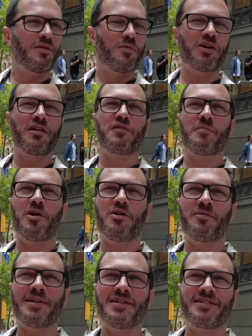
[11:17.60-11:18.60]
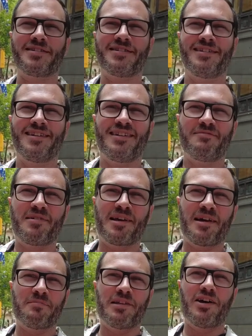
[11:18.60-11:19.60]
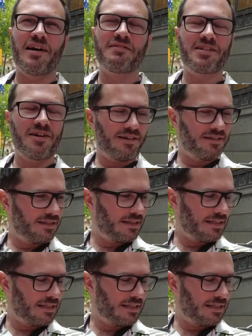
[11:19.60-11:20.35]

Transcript: Working from home has become the lifestyle.